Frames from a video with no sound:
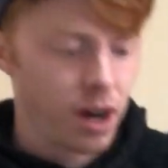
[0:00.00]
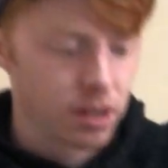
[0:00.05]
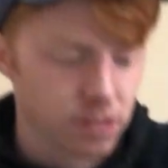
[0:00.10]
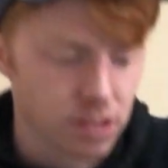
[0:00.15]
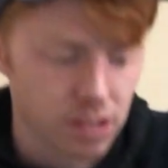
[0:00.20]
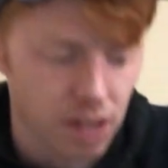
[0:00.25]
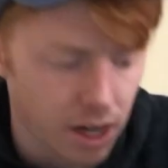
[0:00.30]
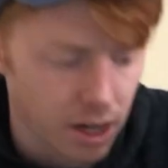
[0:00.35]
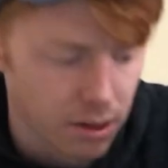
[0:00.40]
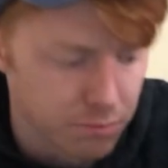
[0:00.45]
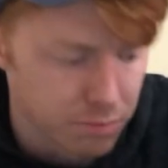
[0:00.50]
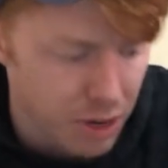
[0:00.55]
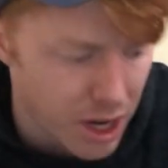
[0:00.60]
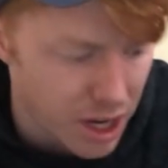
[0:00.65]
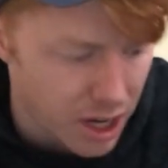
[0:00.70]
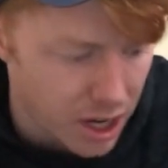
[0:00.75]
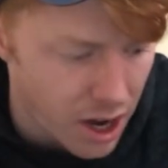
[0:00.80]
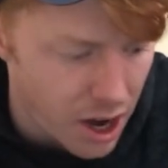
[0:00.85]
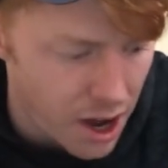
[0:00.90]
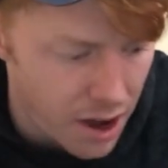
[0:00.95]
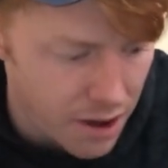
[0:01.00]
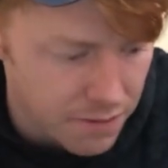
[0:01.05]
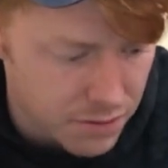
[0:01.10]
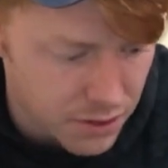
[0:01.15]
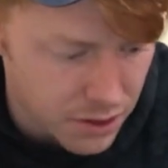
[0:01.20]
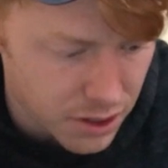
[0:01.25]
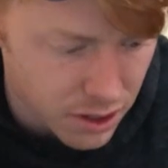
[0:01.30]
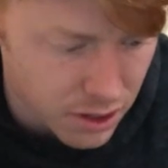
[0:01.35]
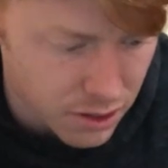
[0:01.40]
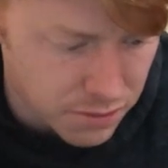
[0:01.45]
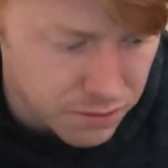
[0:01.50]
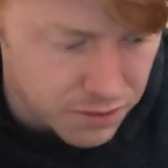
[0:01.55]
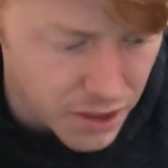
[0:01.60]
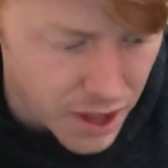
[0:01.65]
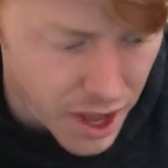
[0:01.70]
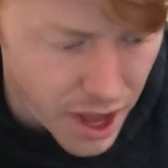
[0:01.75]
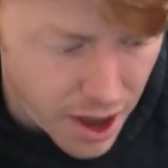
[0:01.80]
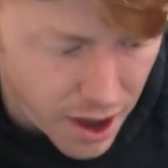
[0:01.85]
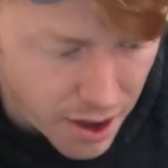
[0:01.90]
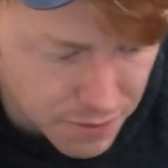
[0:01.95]
It's not gonna break off or
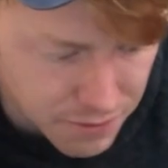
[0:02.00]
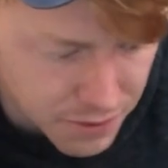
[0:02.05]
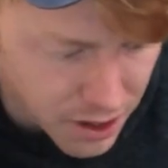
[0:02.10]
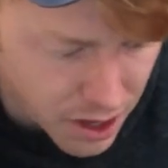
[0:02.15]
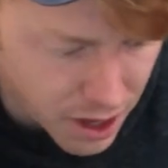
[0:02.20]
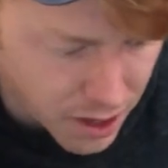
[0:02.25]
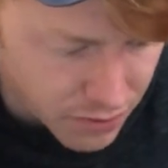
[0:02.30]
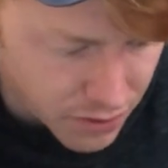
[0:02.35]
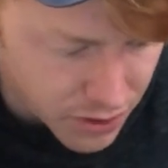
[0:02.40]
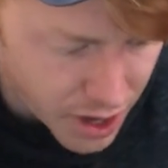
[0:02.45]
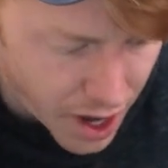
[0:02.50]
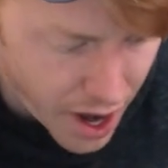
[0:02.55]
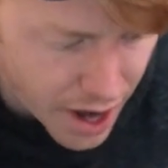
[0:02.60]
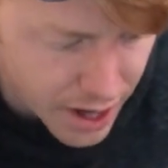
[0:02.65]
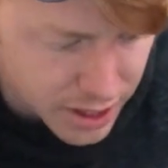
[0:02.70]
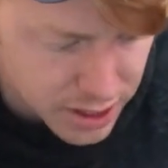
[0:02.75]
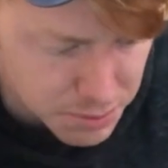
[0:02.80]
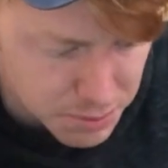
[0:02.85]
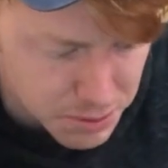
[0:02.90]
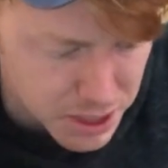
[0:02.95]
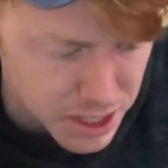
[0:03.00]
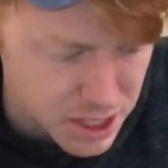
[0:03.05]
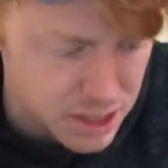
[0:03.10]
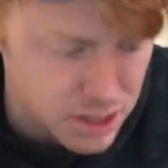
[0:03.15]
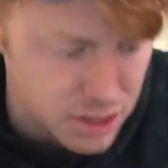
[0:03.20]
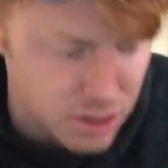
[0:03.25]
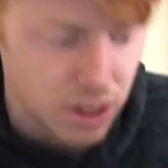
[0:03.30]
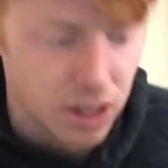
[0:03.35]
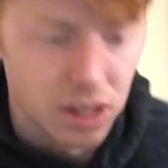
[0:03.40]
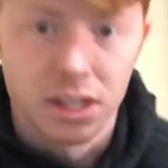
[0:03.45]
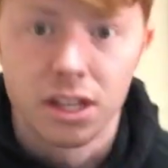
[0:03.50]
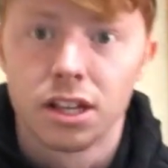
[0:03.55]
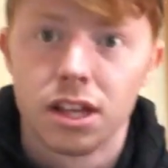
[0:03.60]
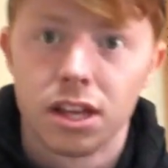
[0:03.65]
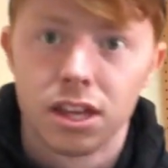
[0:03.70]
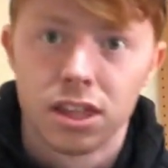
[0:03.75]
fly off at high speeds or anything like